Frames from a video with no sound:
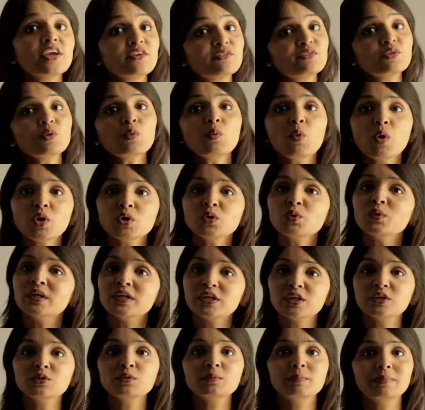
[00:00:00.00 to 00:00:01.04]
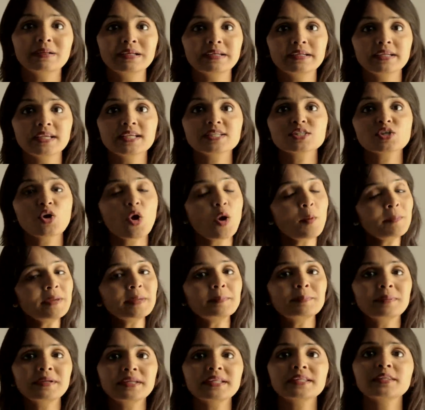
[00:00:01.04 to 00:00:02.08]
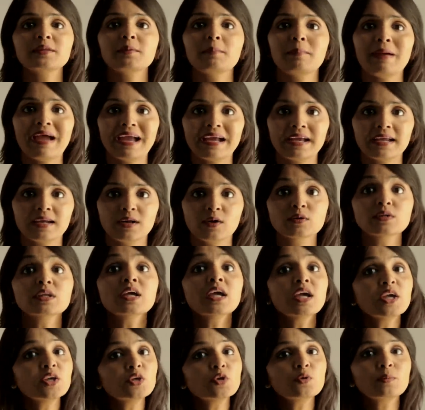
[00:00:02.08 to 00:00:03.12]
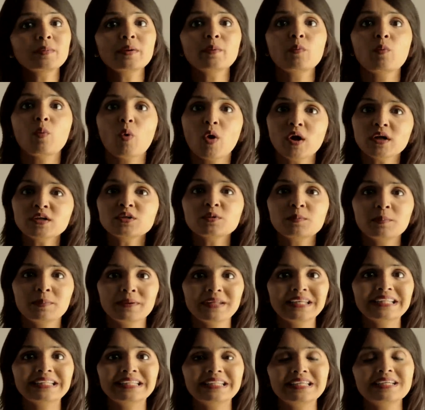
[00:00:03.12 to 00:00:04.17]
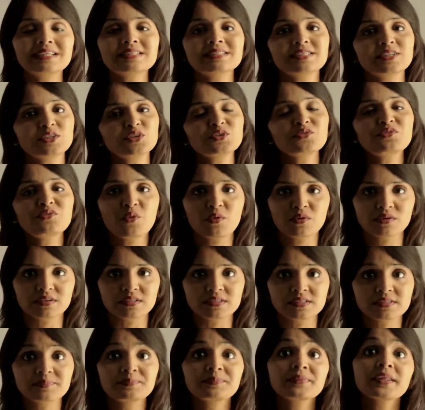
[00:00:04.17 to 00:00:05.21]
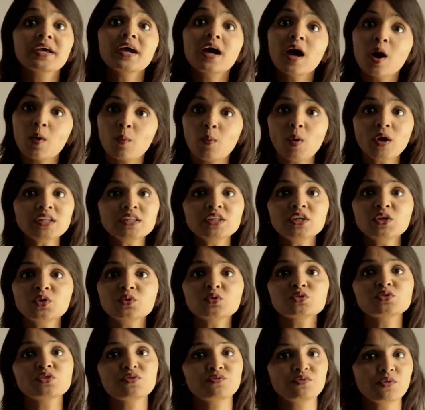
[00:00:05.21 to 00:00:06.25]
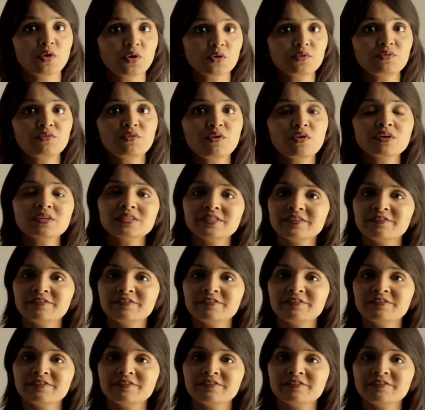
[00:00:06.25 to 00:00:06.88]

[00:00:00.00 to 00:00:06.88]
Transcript: If you want to include buildings or people in the background, you may want to bring these into focus. Avoid the use of autofocus